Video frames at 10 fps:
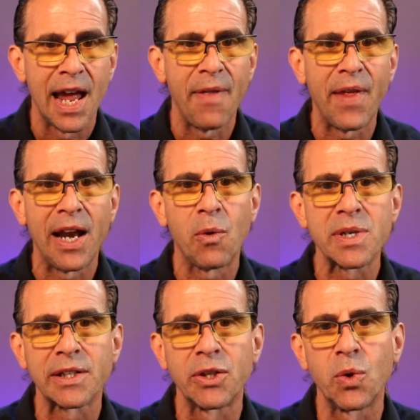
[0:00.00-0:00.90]
And then I always
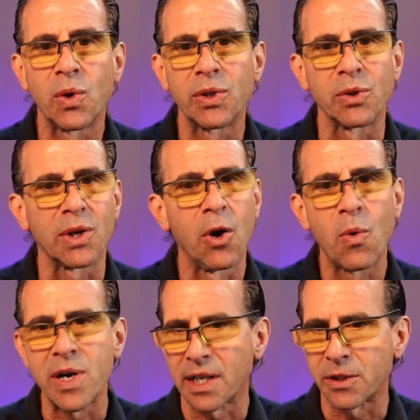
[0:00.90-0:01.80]
like to do I
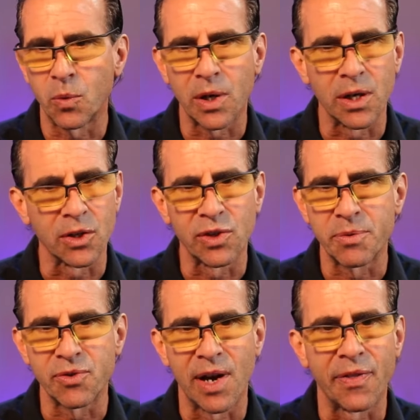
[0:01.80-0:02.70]
always like to work on
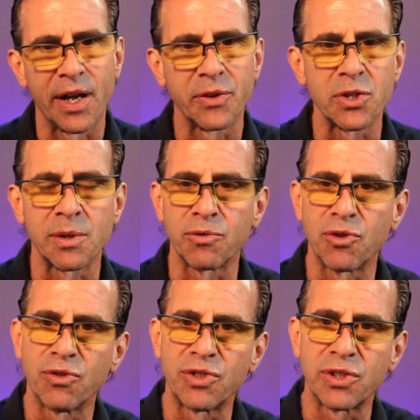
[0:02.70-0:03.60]
grip strength. I'll do some
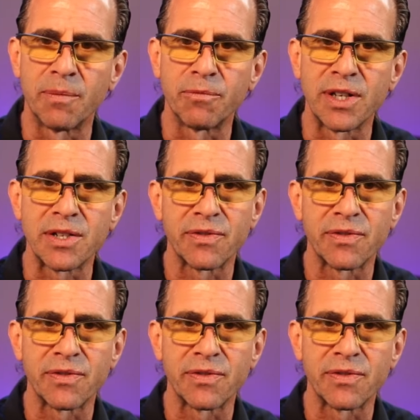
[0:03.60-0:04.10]
wrist